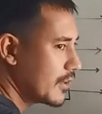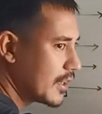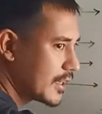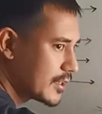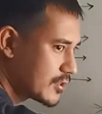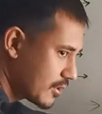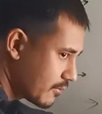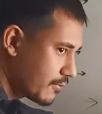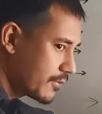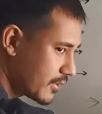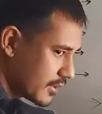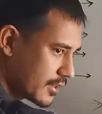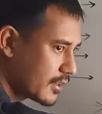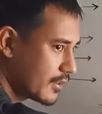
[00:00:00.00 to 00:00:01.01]
electric.
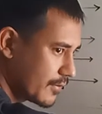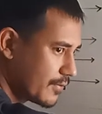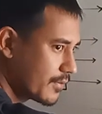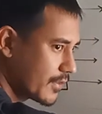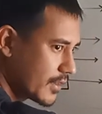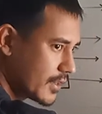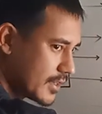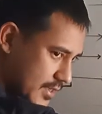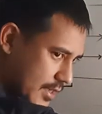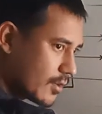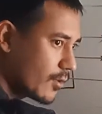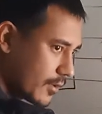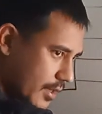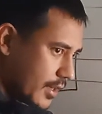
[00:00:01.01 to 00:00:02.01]
Is
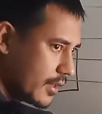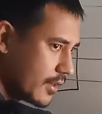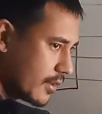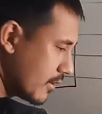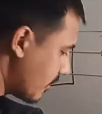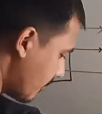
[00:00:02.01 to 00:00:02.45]
it okay? Oh,